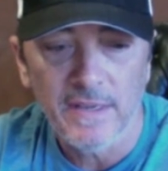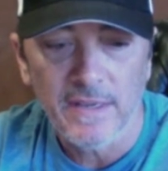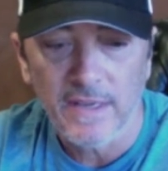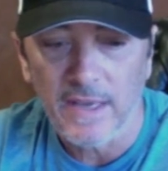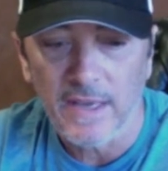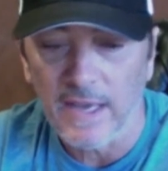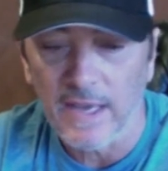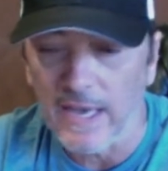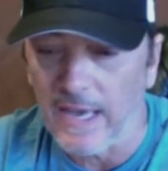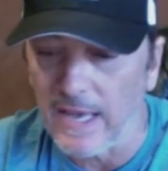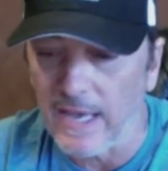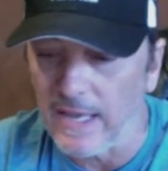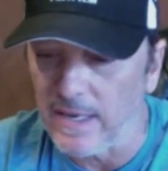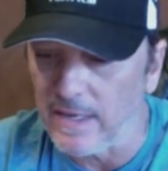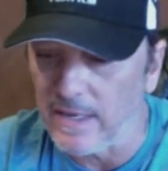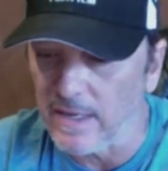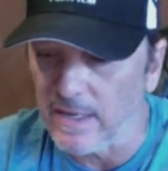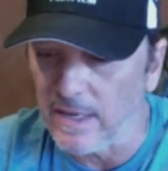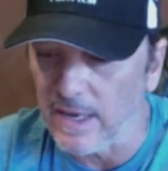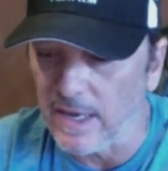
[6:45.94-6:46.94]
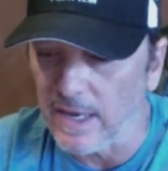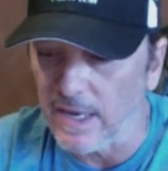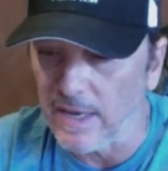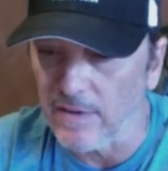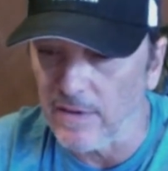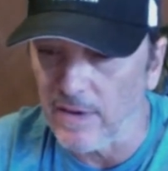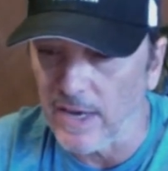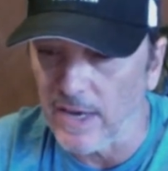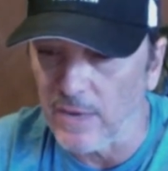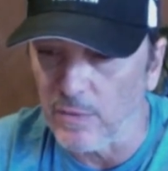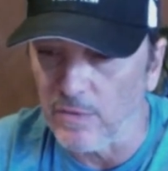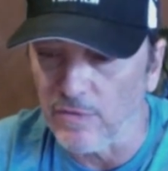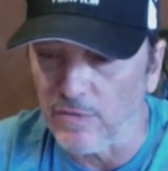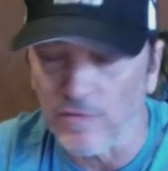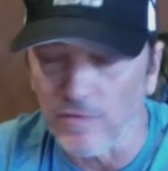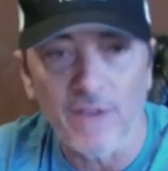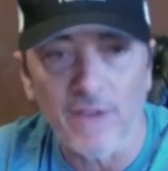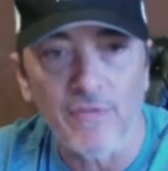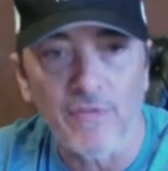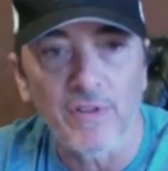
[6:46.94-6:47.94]
and I will
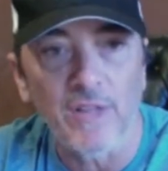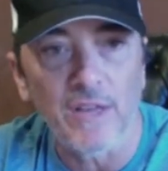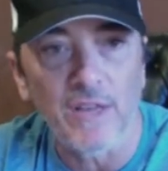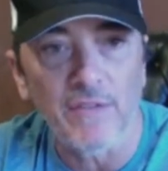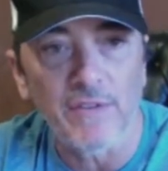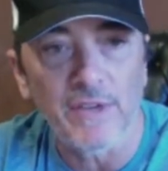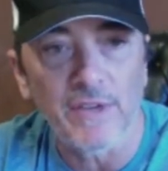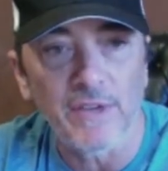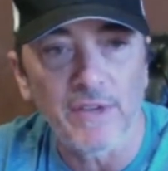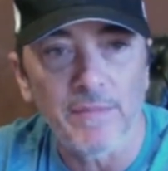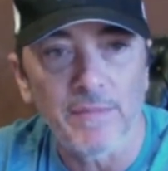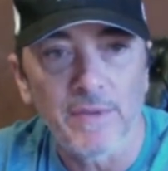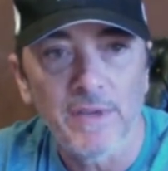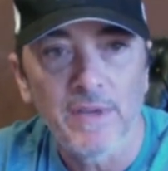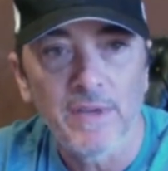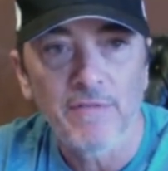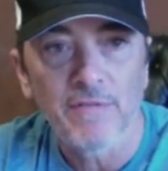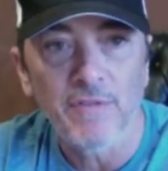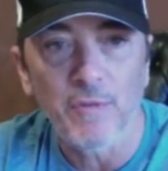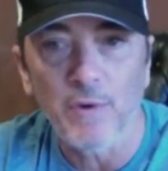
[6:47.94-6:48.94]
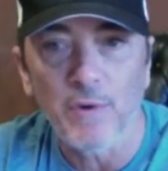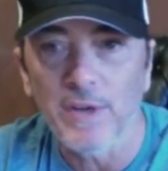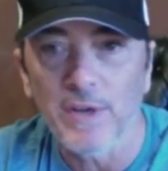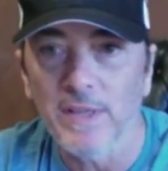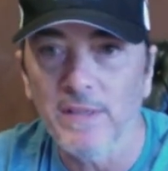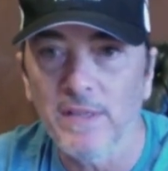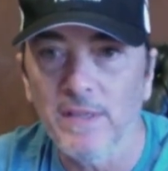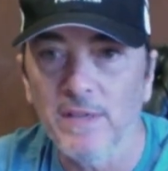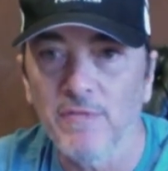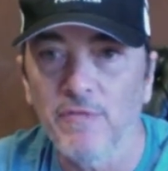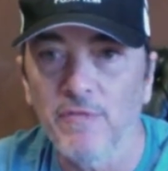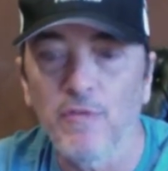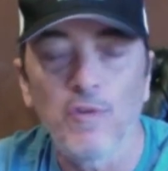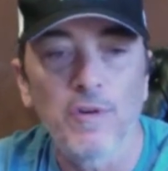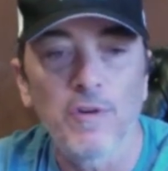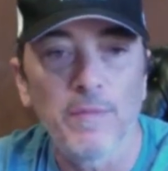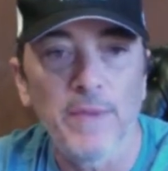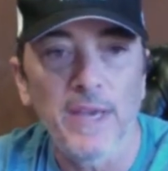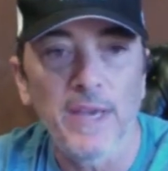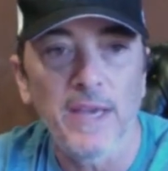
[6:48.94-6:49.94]
forever love him for what he did
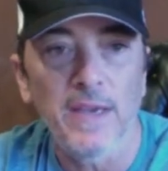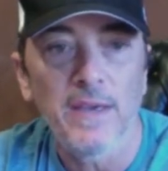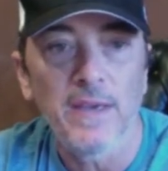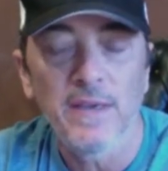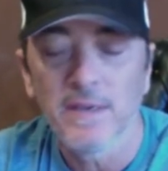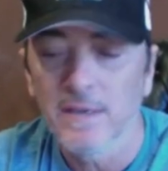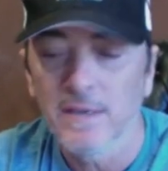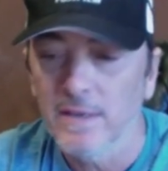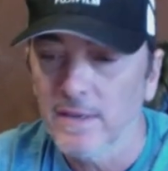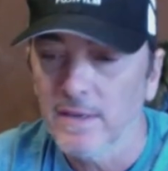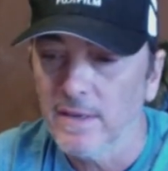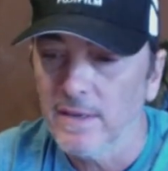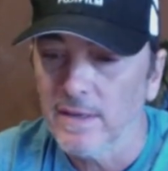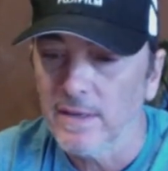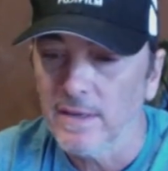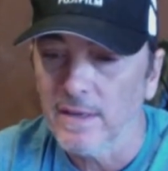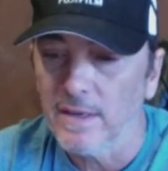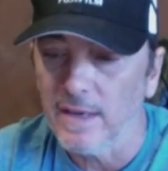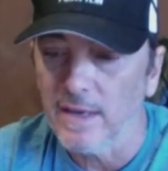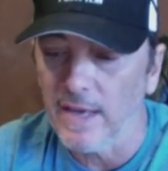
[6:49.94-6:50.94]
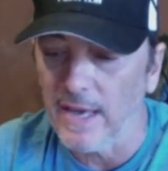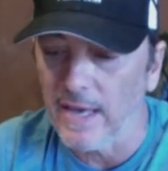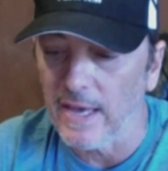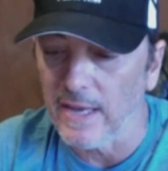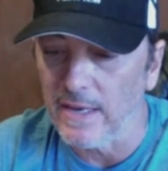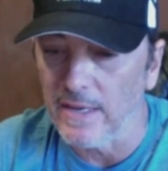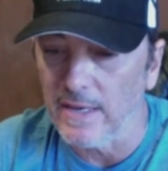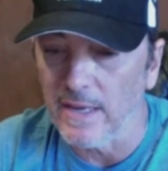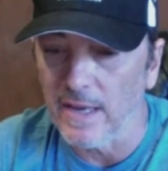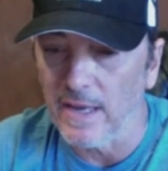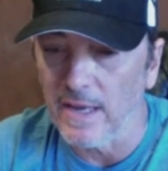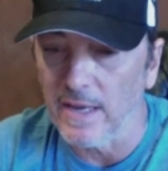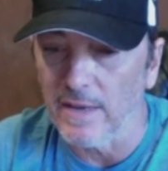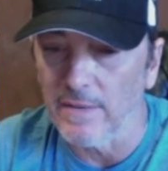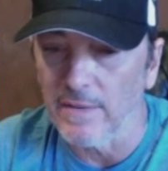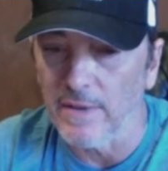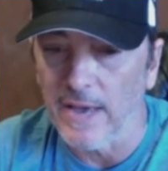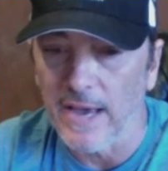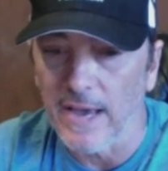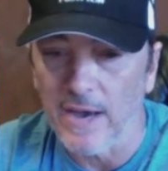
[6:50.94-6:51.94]
for me, and
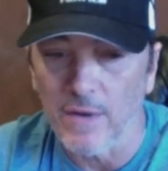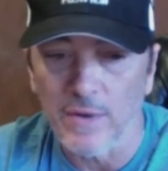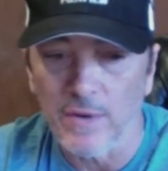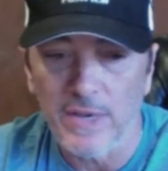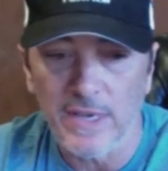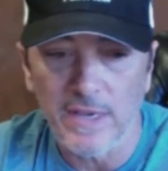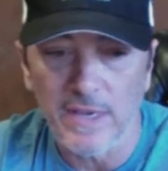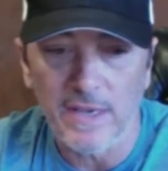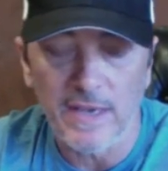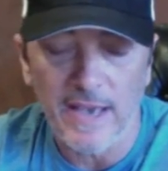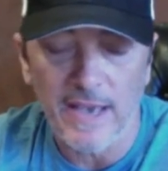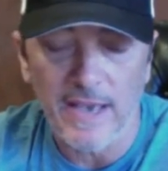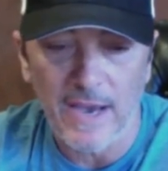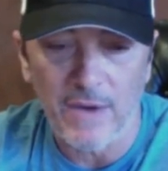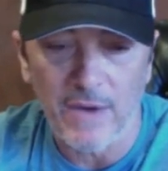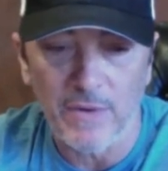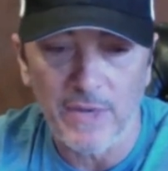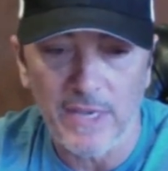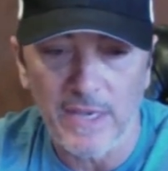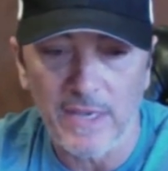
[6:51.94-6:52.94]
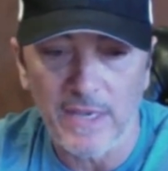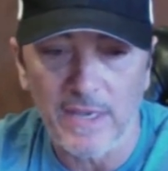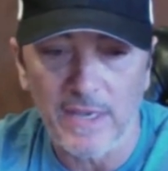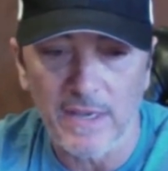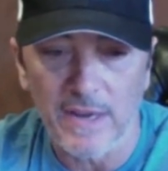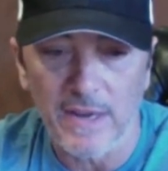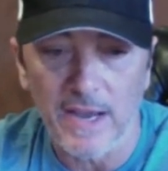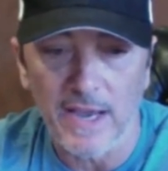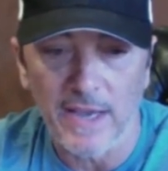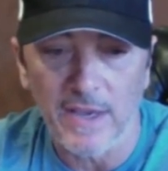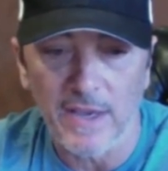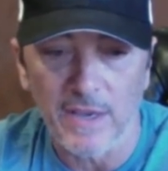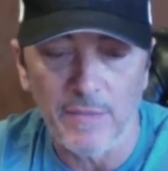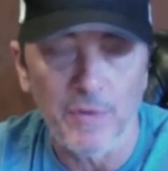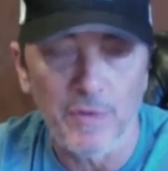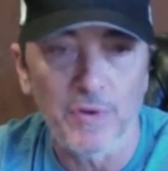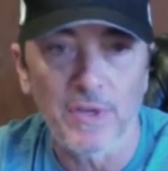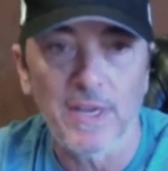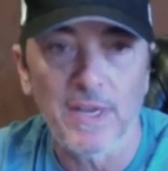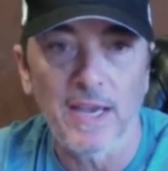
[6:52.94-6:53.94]
how he and I
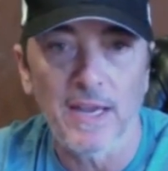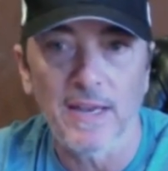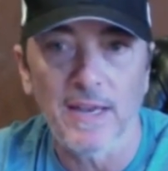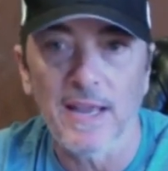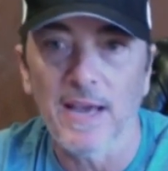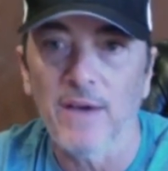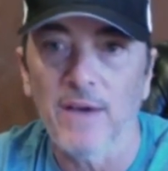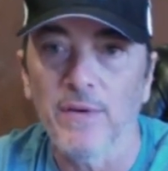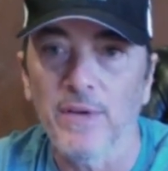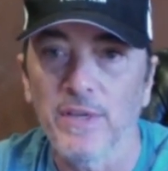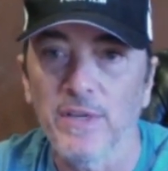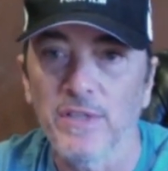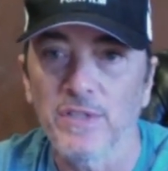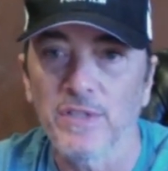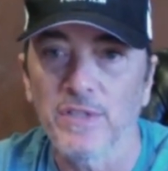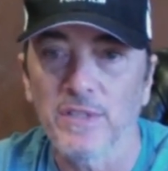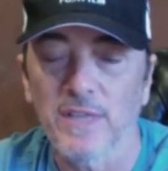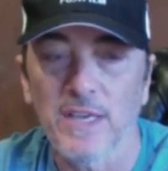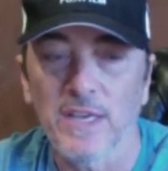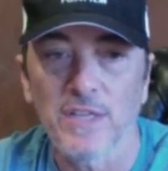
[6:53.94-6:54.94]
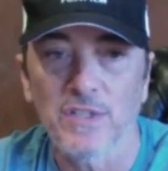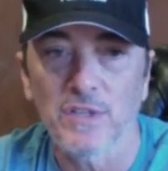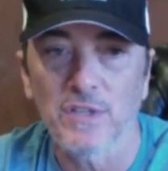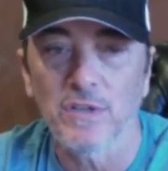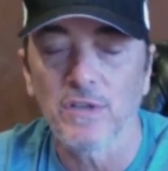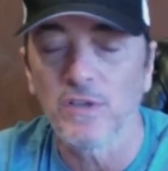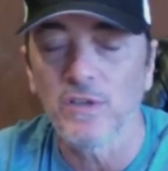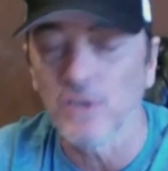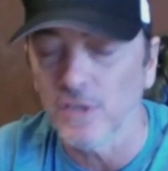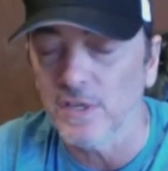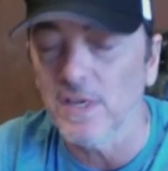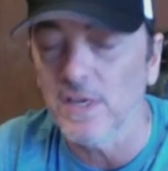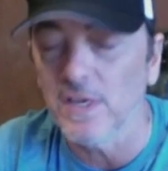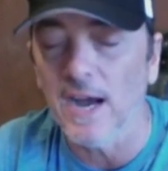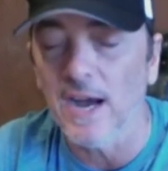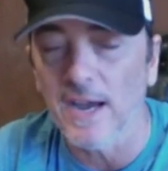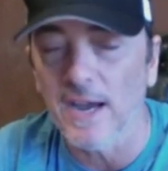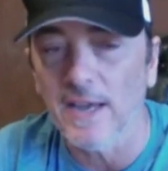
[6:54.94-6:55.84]
communicate now. He's a good guy,